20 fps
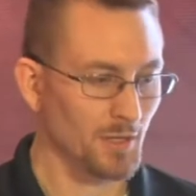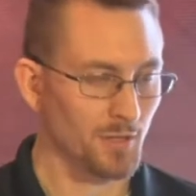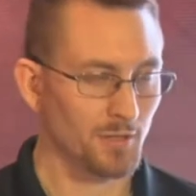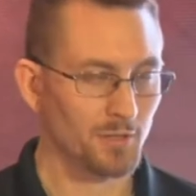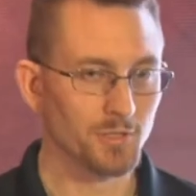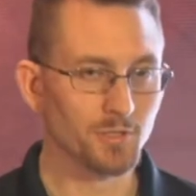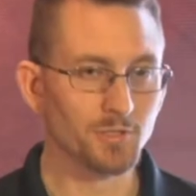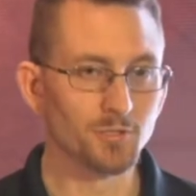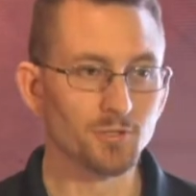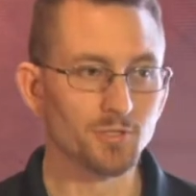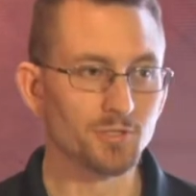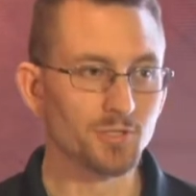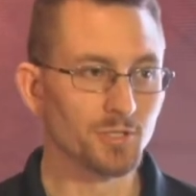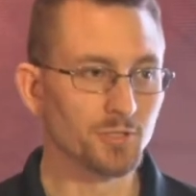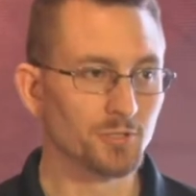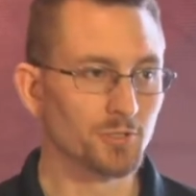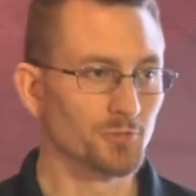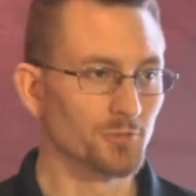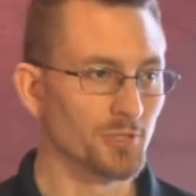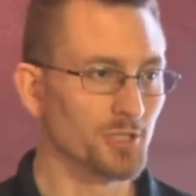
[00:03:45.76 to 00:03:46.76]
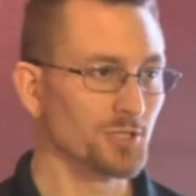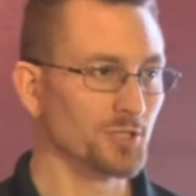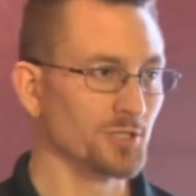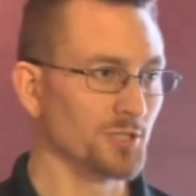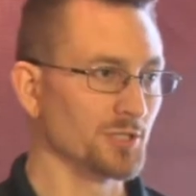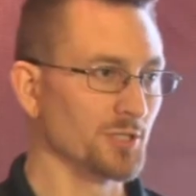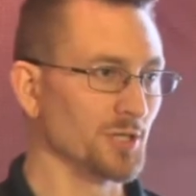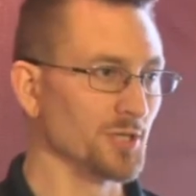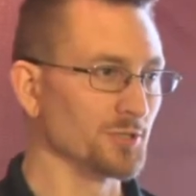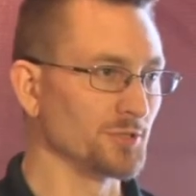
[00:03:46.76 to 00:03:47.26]
Then there is integration
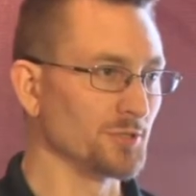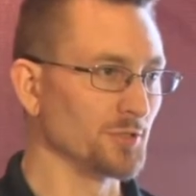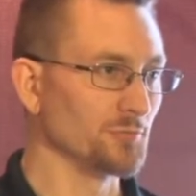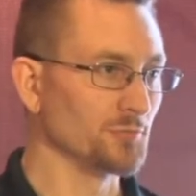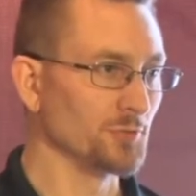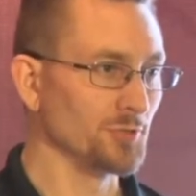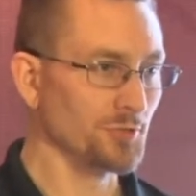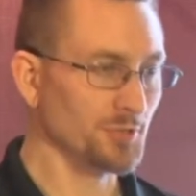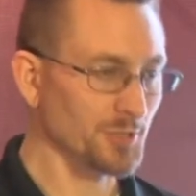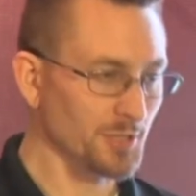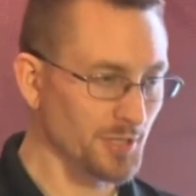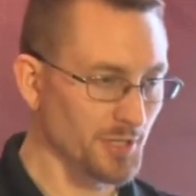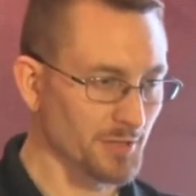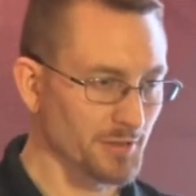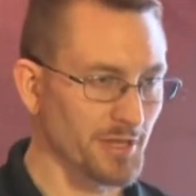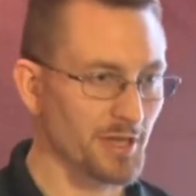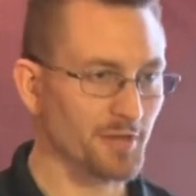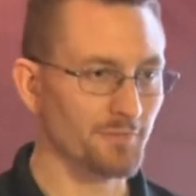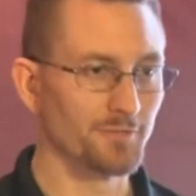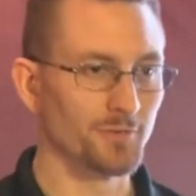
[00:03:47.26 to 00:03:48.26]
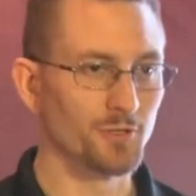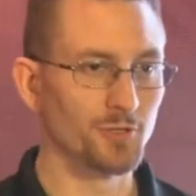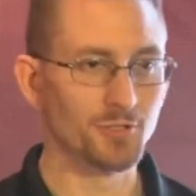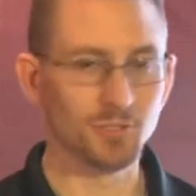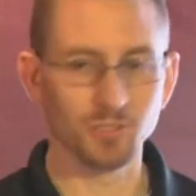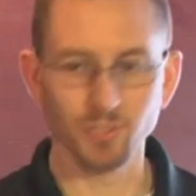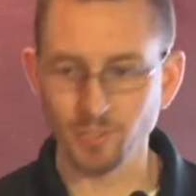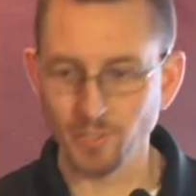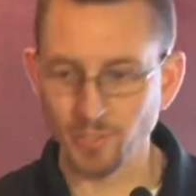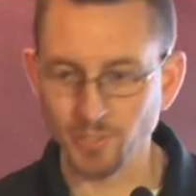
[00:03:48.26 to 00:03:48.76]
testing, where you take that
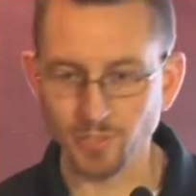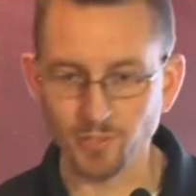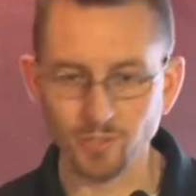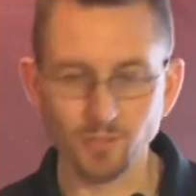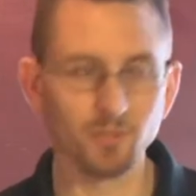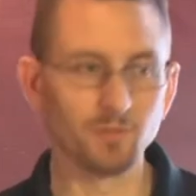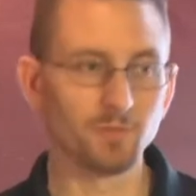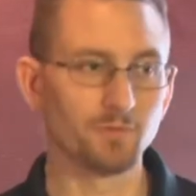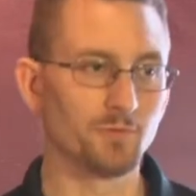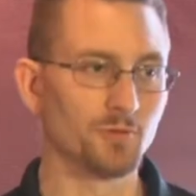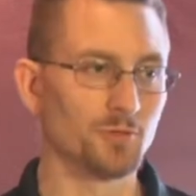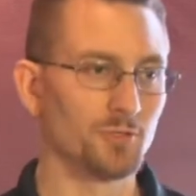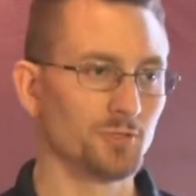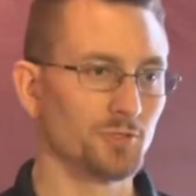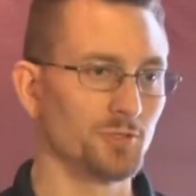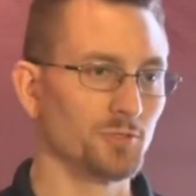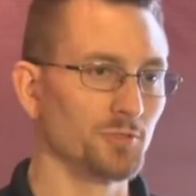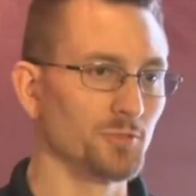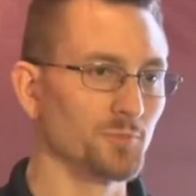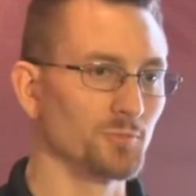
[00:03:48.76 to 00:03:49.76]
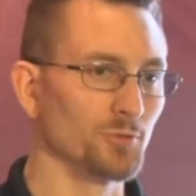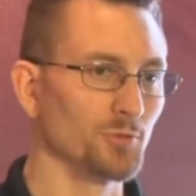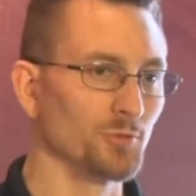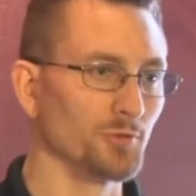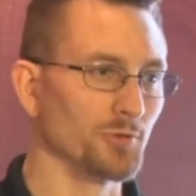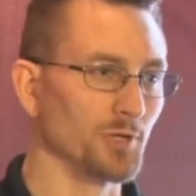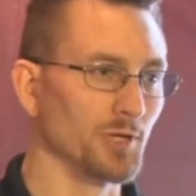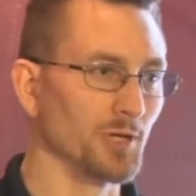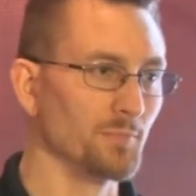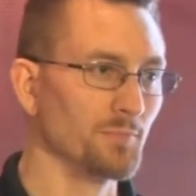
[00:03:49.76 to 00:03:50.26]
function and another function in your
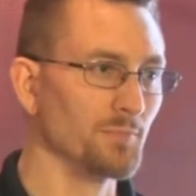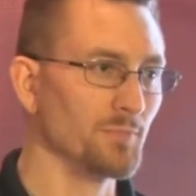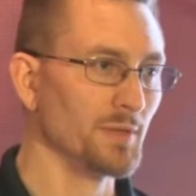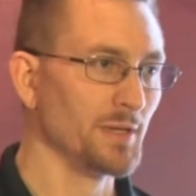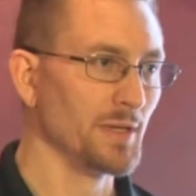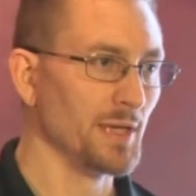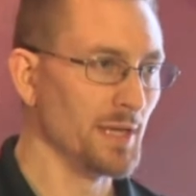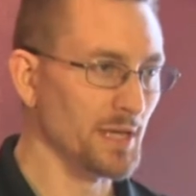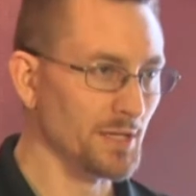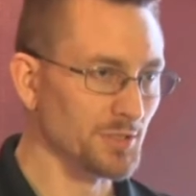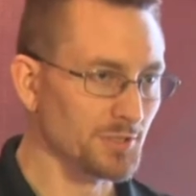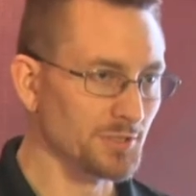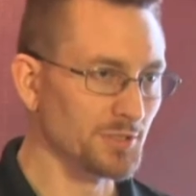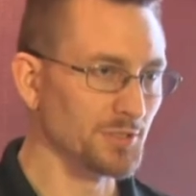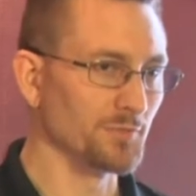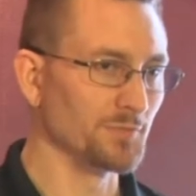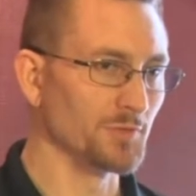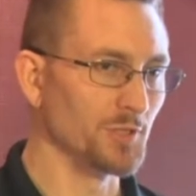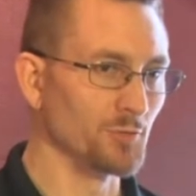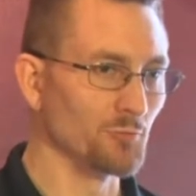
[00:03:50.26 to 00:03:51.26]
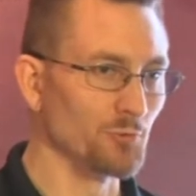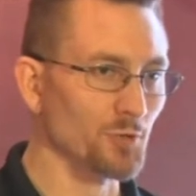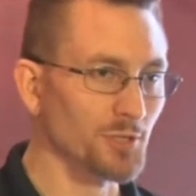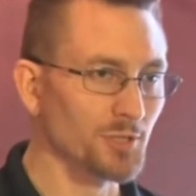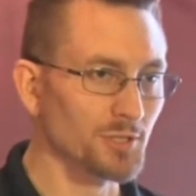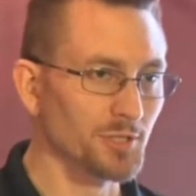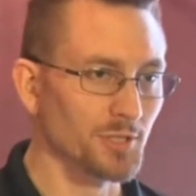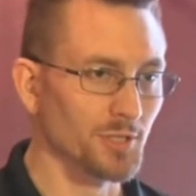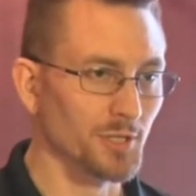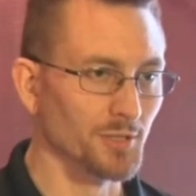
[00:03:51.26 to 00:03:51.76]
program and see if they
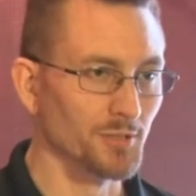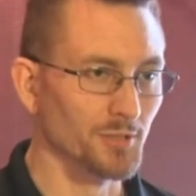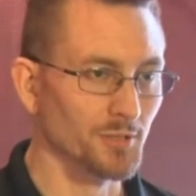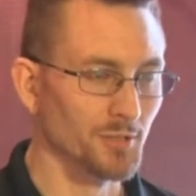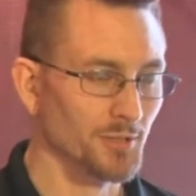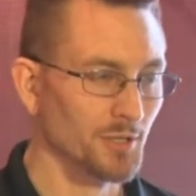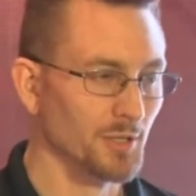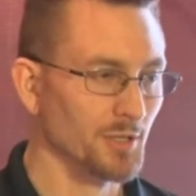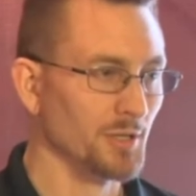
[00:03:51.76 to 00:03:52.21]
work together.